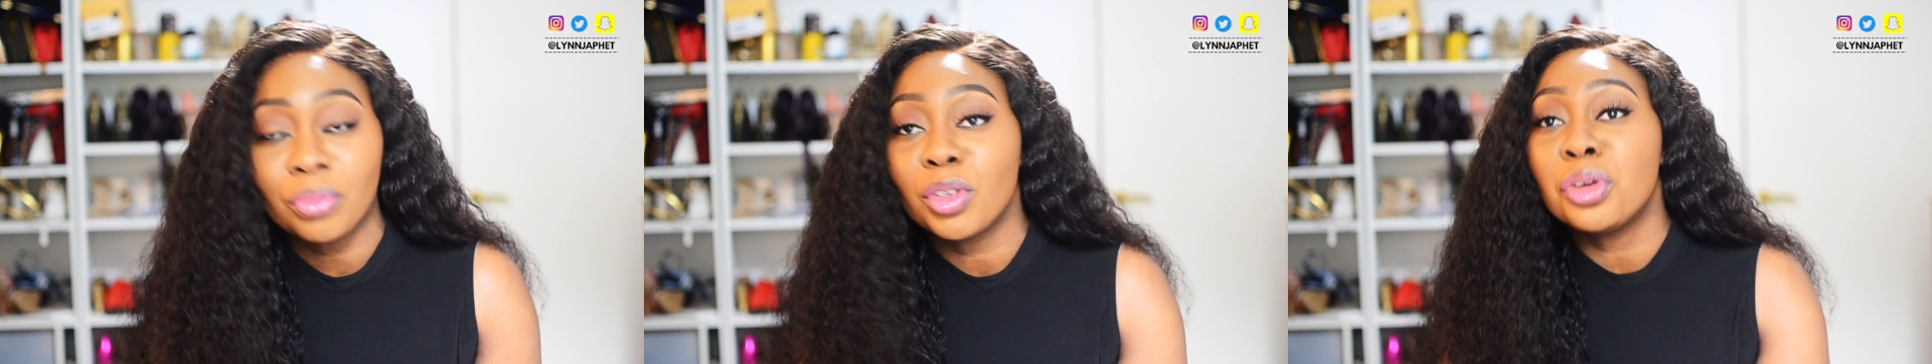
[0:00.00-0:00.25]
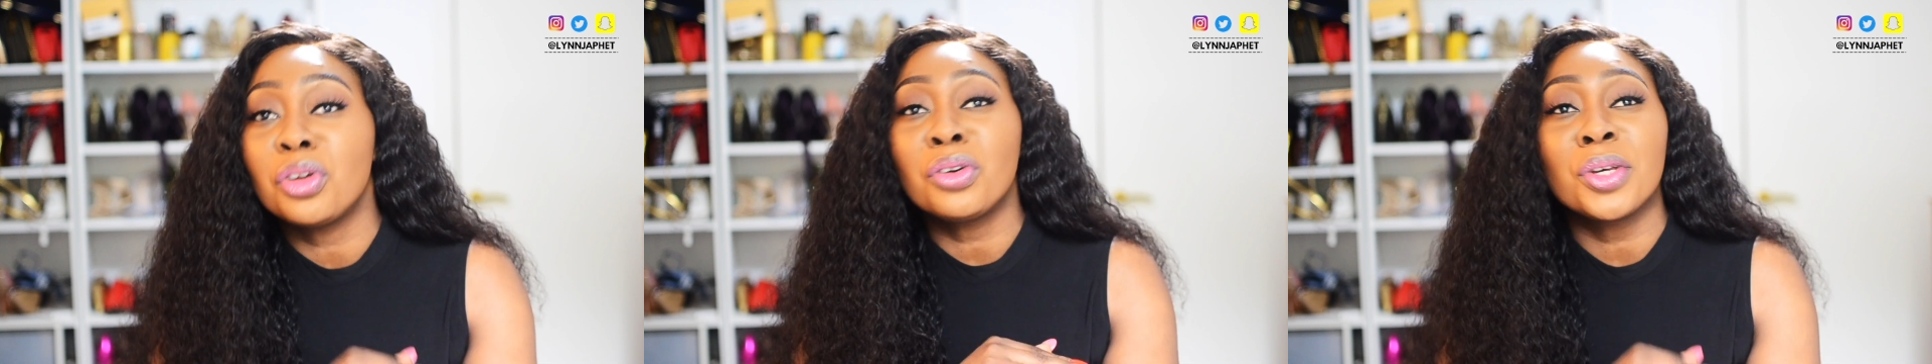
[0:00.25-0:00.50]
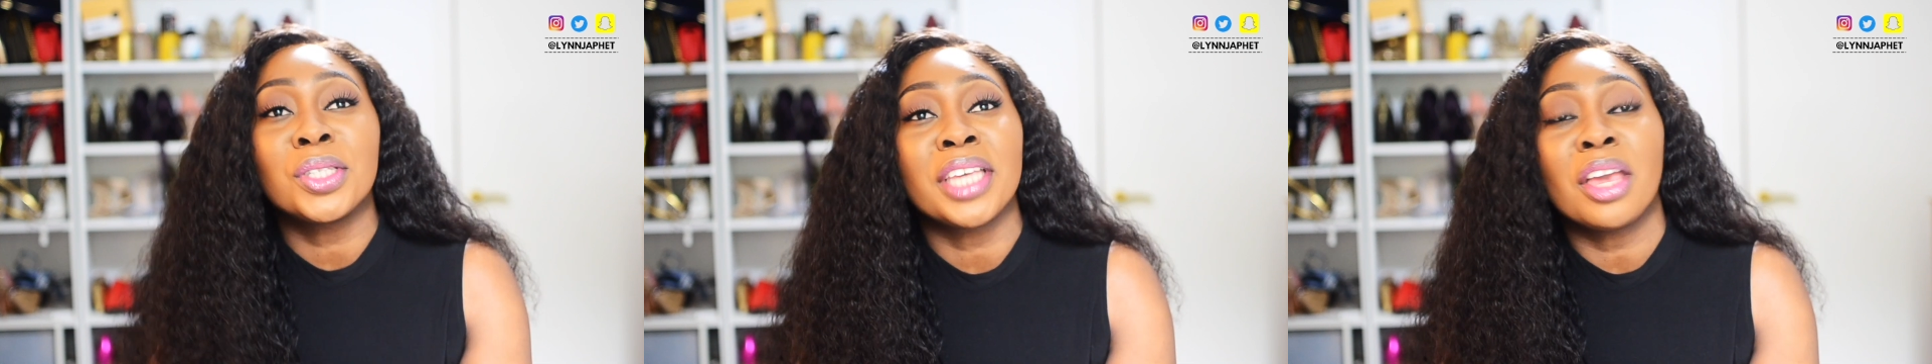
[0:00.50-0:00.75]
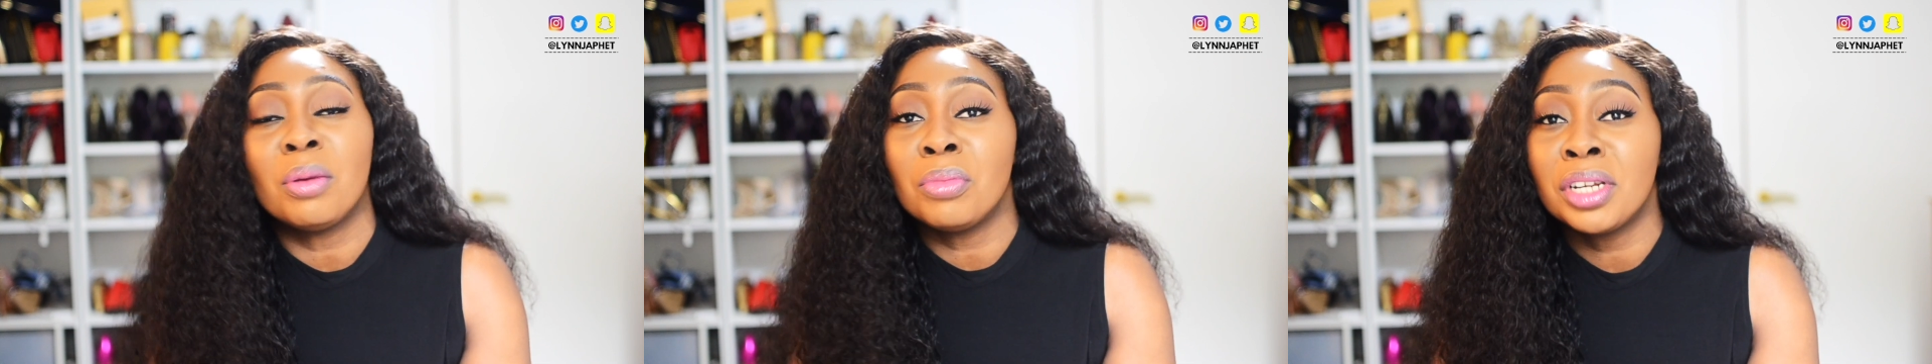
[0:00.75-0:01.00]
you're not going to get
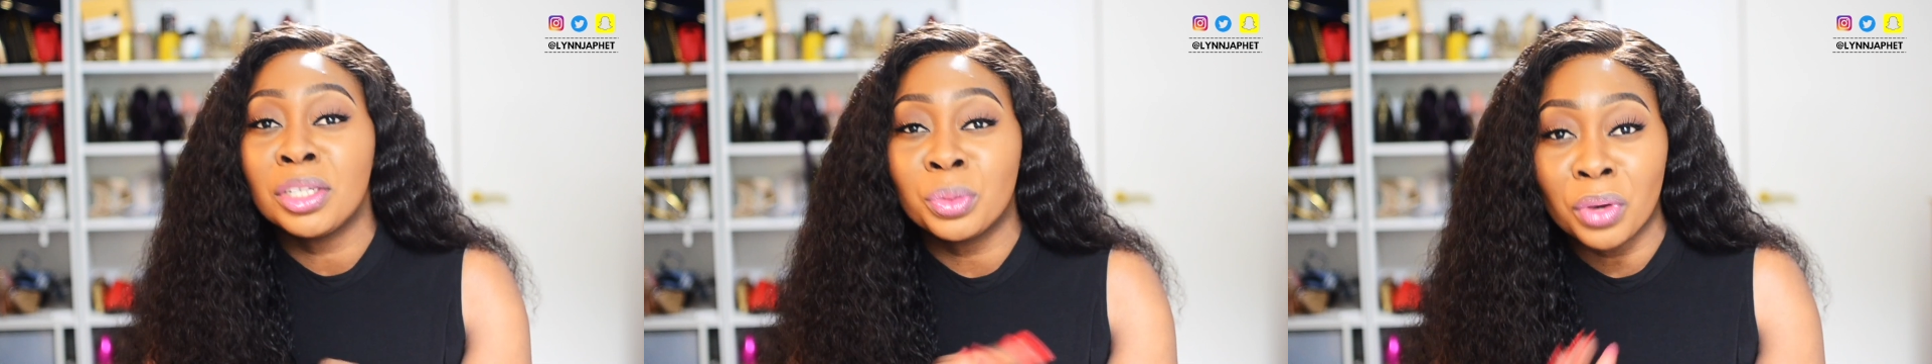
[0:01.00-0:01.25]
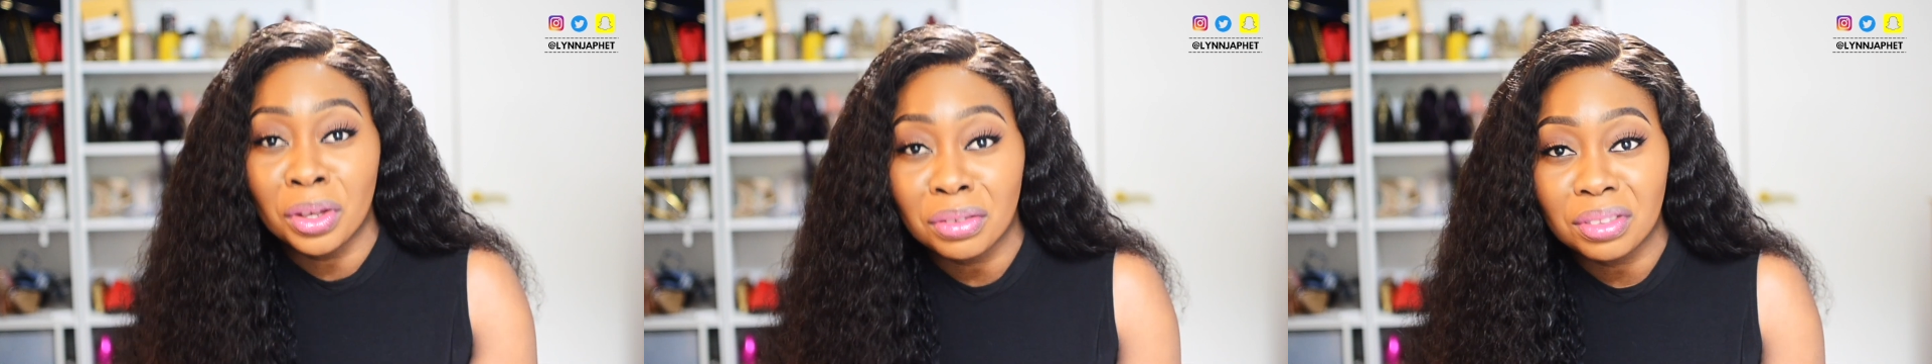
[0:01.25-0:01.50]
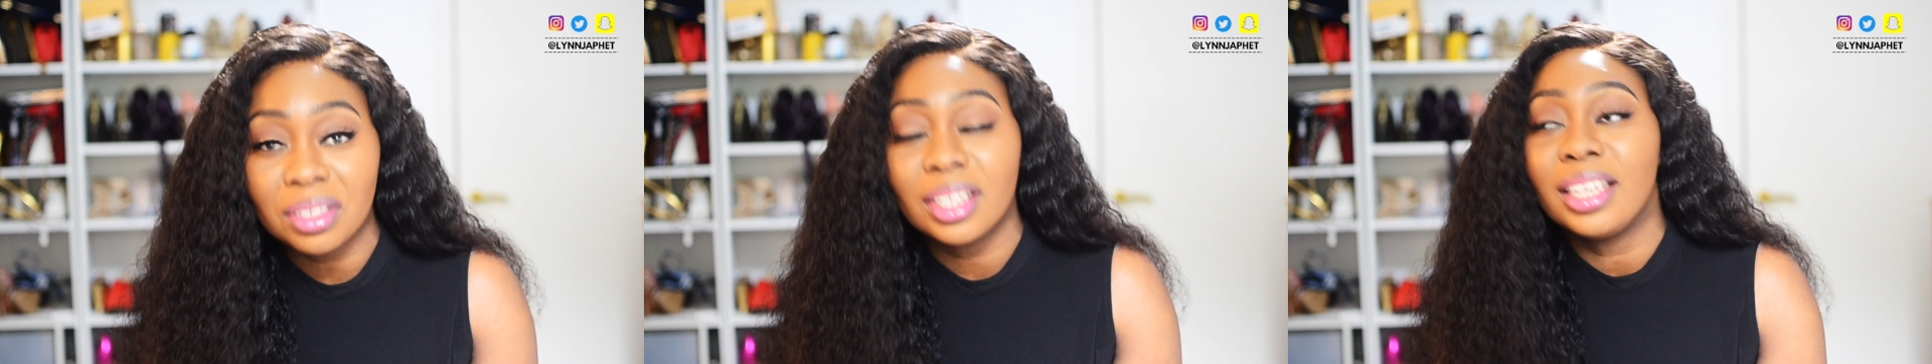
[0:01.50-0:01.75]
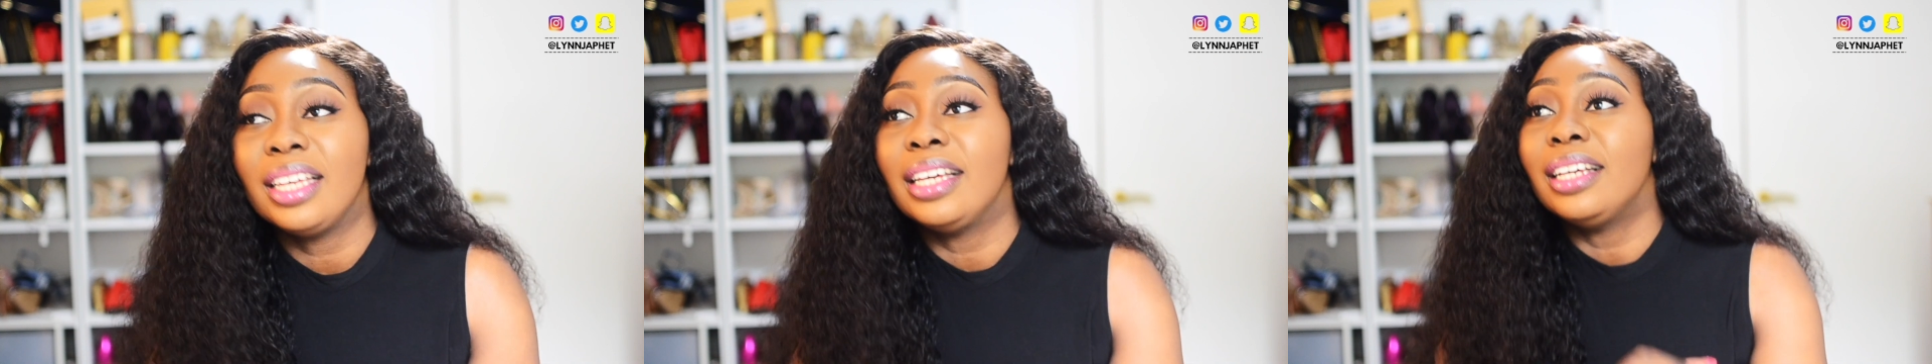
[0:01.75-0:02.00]
your money's worth.
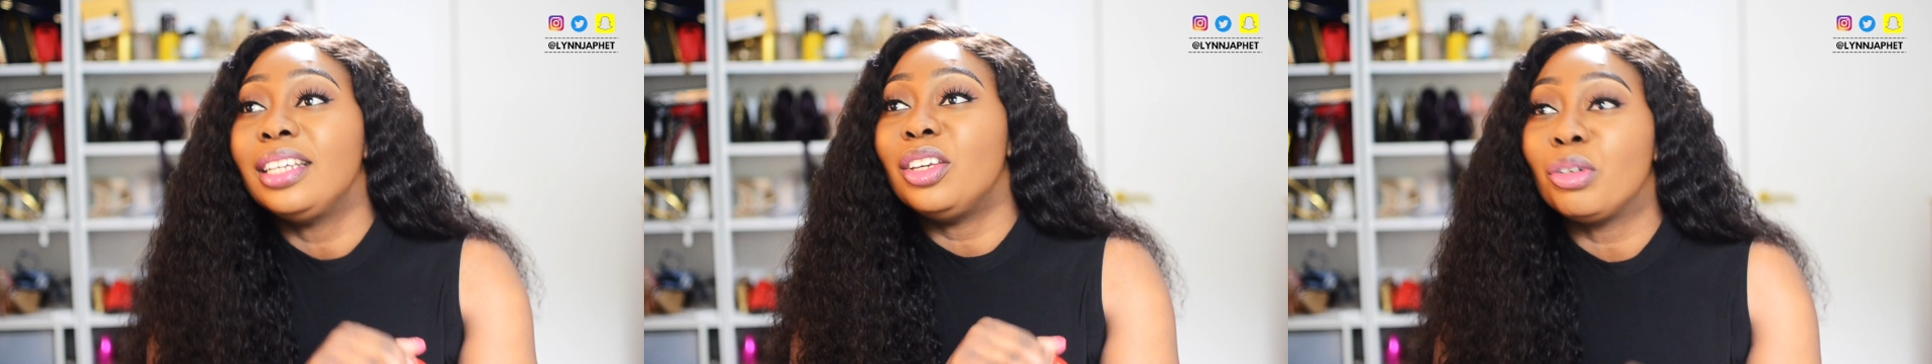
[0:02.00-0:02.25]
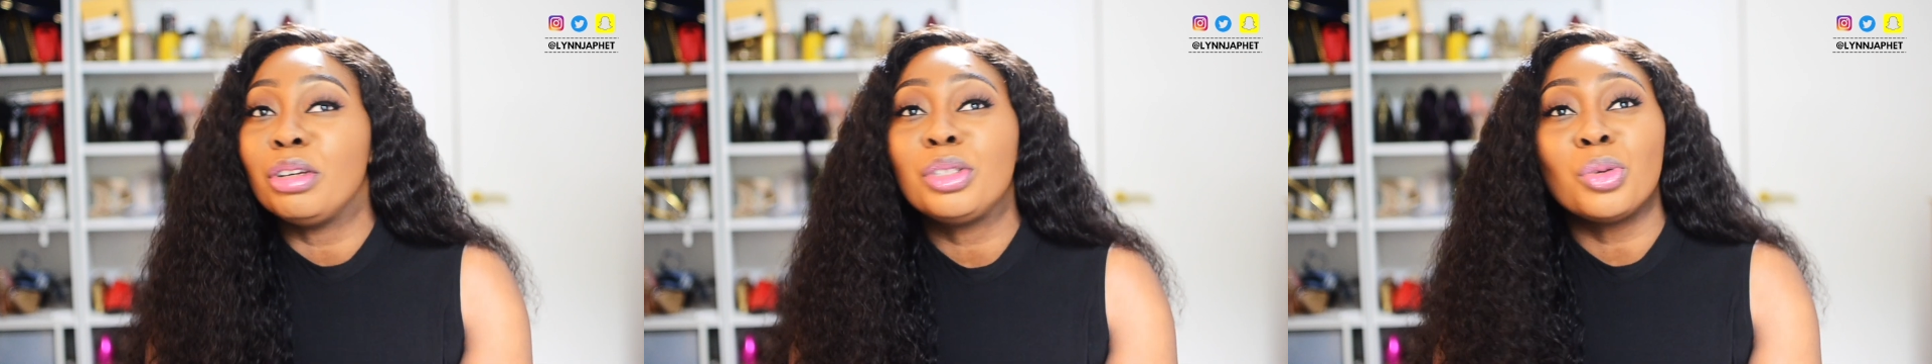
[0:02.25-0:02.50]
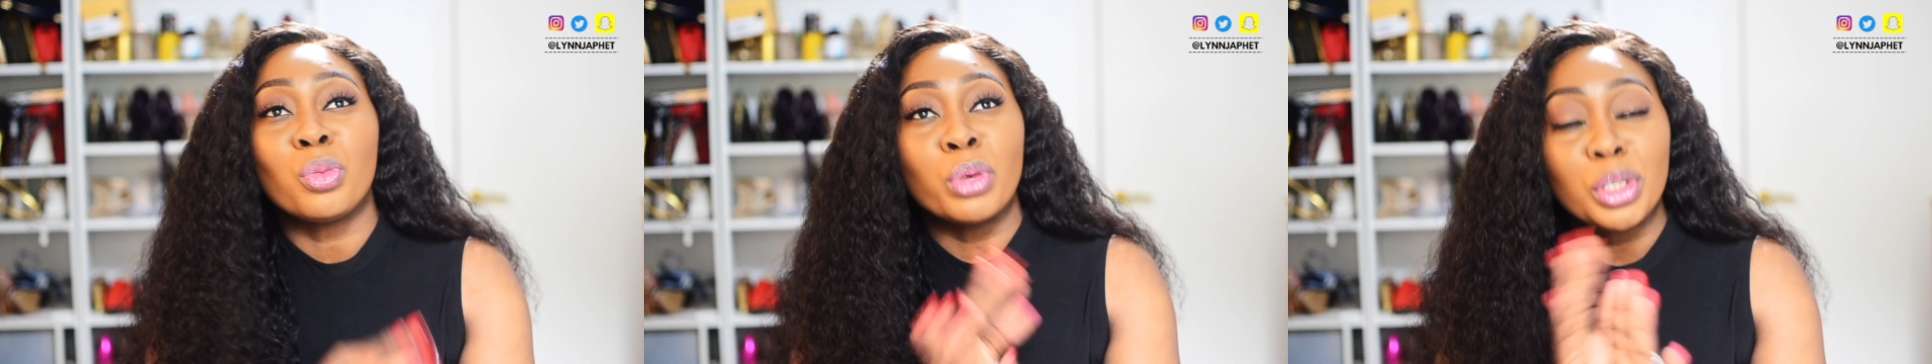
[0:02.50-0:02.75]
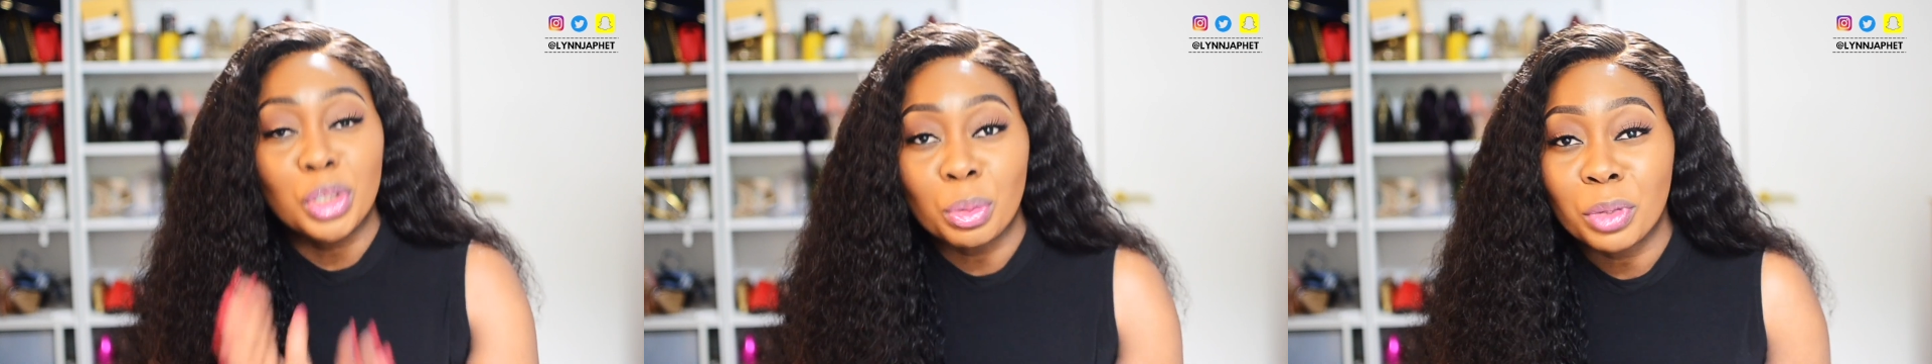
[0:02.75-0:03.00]
You're going to waste your money,